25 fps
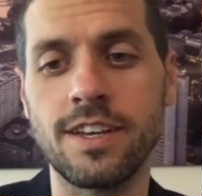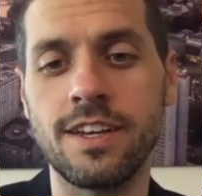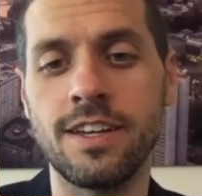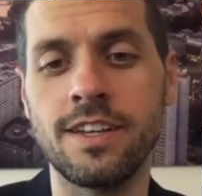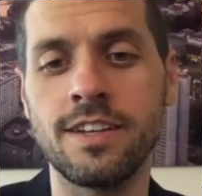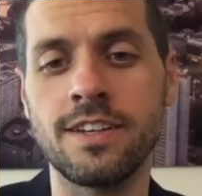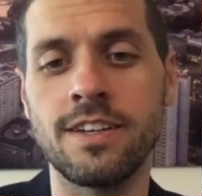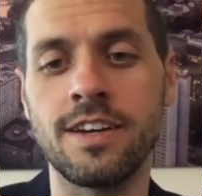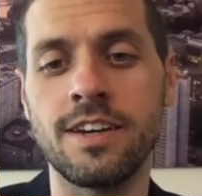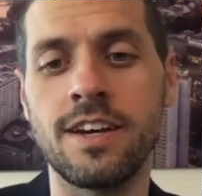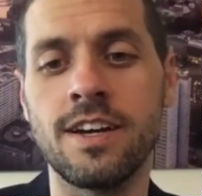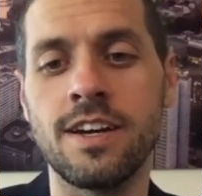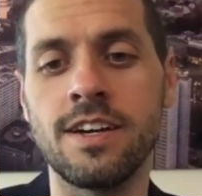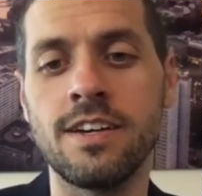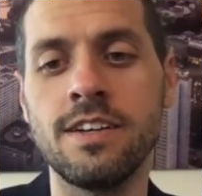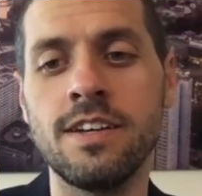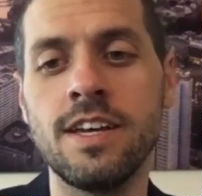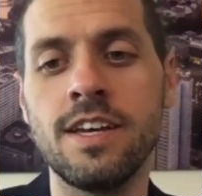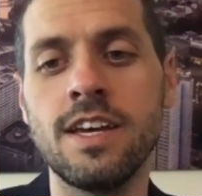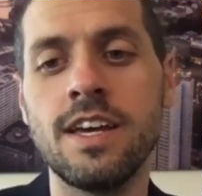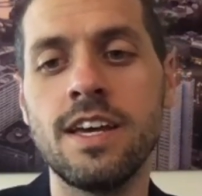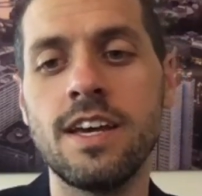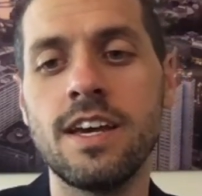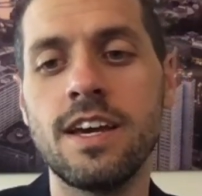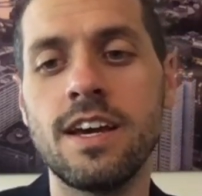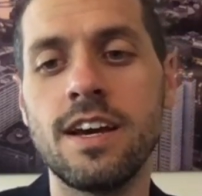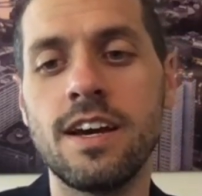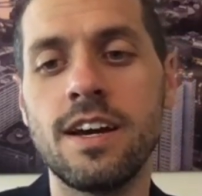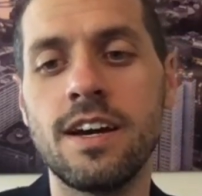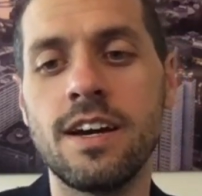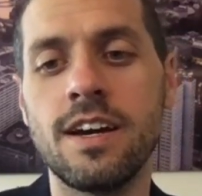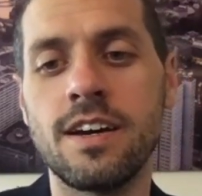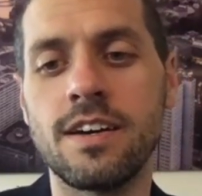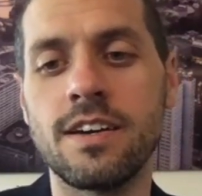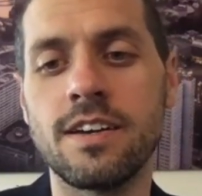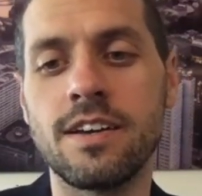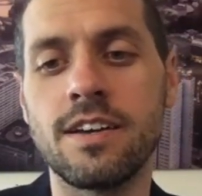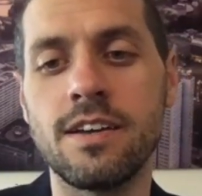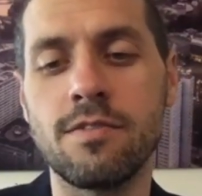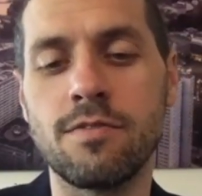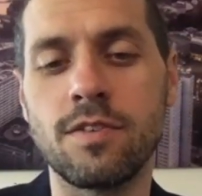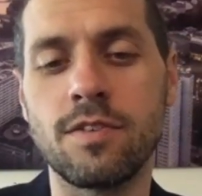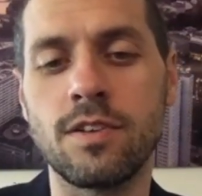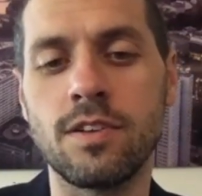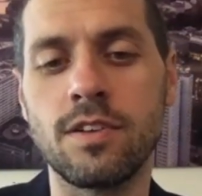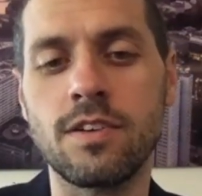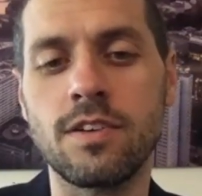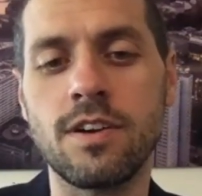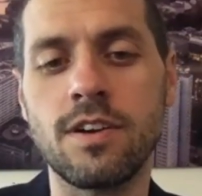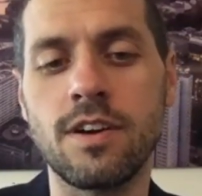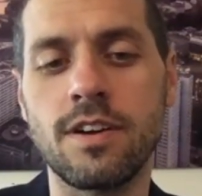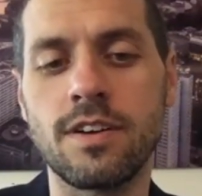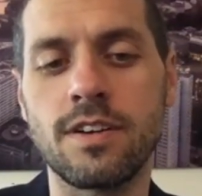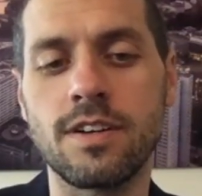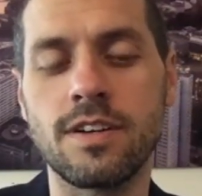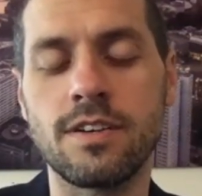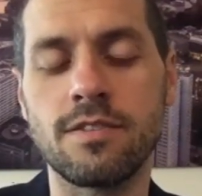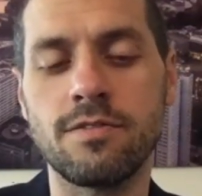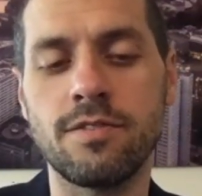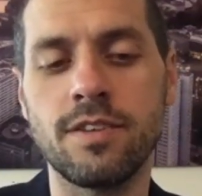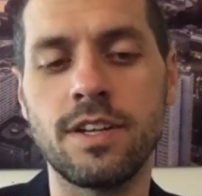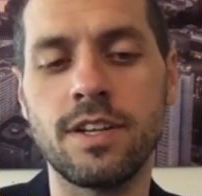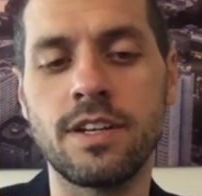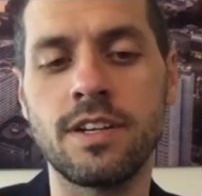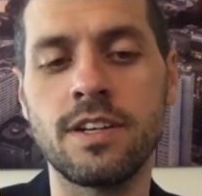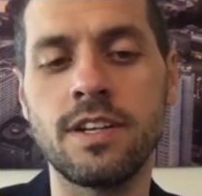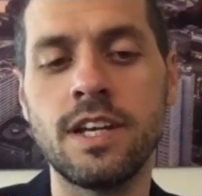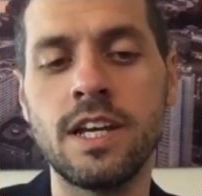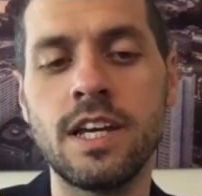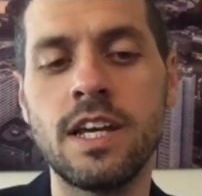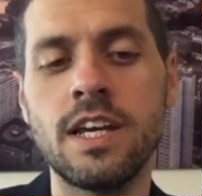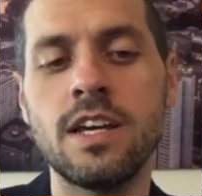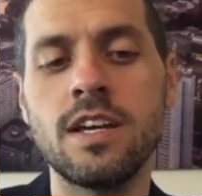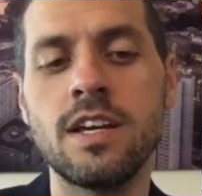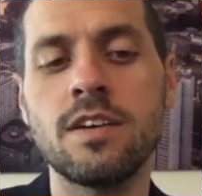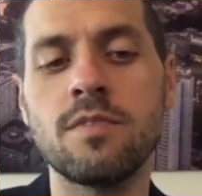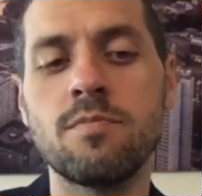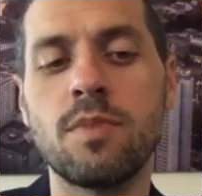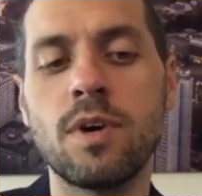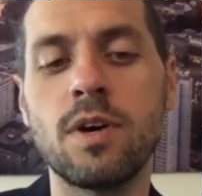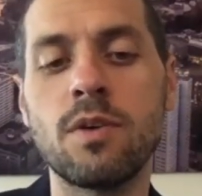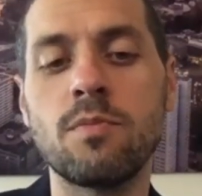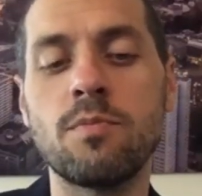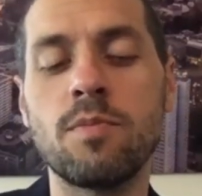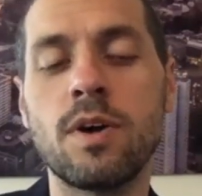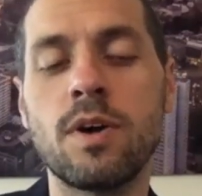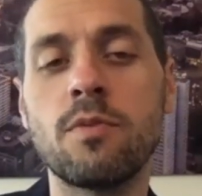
And uh, uh, if you look hard enough, and but